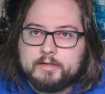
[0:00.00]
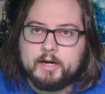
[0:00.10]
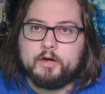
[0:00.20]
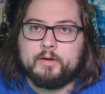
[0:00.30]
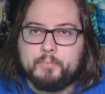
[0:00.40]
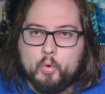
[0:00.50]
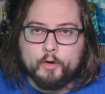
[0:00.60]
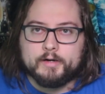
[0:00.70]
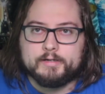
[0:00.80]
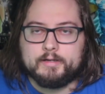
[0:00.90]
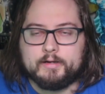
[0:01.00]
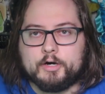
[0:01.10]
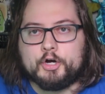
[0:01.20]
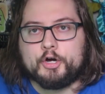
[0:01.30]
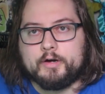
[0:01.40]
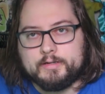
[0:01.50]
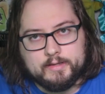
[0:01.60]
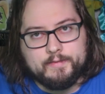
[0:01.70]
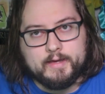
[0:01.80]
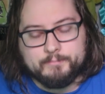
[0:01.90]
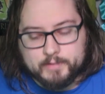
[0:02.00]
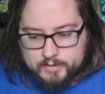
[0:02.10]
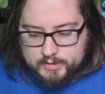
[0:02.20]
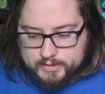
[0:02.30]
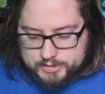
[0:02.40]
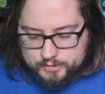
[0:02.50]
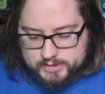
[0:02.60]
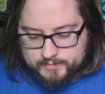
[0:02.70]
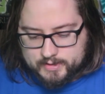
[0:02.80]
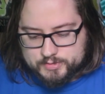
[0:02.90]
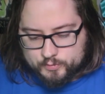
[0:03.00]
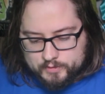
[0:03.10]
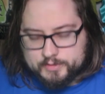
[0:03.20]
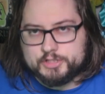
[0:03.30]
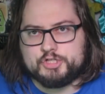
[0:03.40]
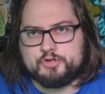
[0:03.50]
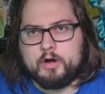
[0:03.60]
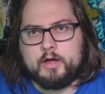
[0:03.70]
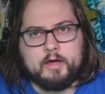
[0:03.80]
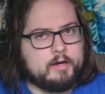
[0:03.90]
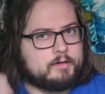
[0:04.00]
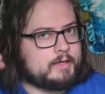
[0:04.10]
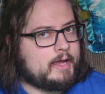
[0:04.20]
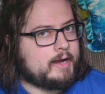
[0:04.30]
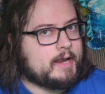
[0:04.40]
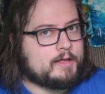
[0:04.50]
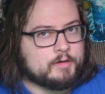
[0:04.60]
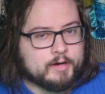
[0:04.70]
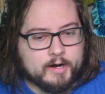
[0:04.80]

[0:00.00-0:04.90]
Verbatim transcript: you know, important to her and to them. So she becomes a really strong, gotta get out there